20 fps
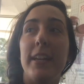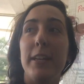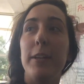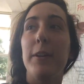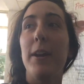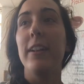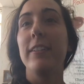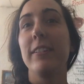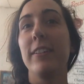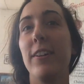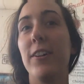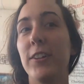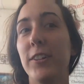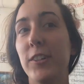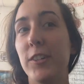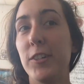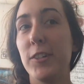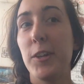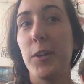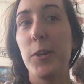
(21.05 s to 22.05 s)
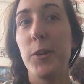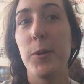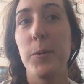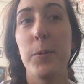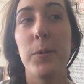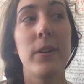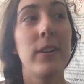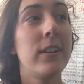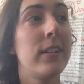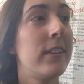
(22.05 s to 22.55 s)
take you guys along to show
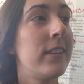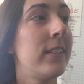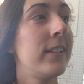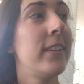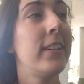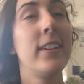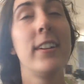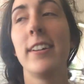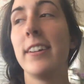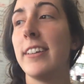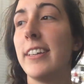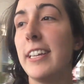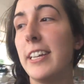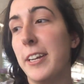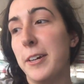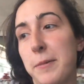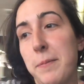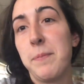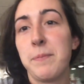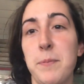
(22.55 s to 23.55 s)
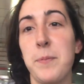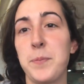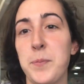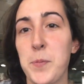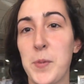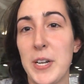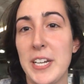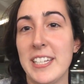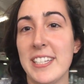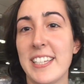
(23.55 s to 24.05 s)
you you know
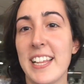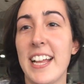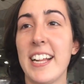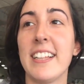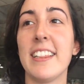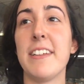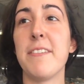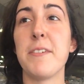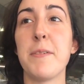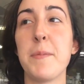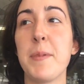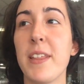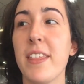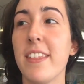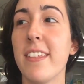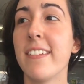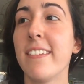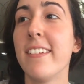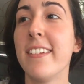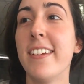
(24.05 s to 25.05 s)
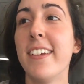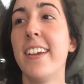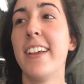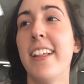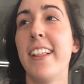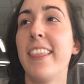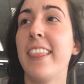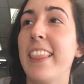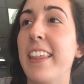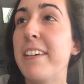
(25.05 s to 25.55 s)
what it's like living with
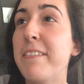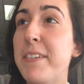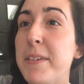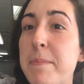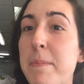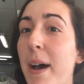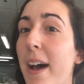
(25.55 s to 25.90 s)
Liv and